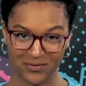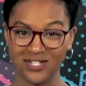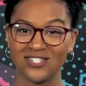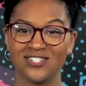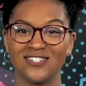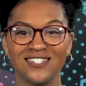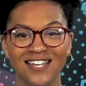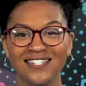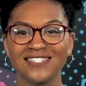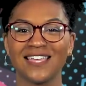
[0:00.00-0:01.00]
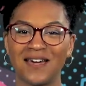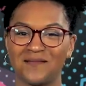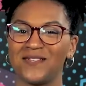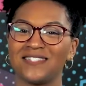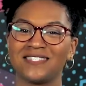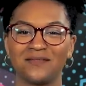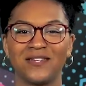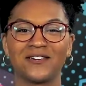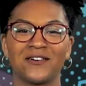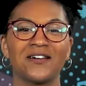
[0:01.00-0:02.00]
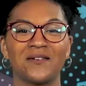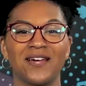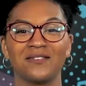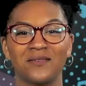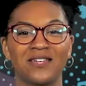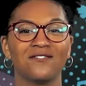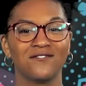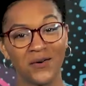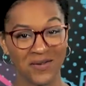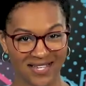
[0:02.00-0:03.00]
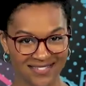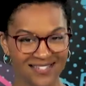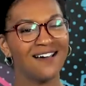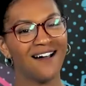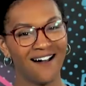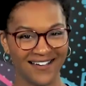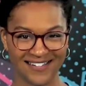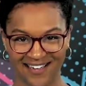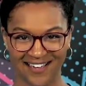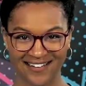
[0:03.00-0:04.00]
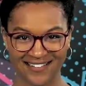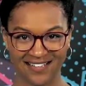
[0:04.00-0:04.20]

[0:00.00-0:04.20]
which just happens to be a great way that we can focus on God.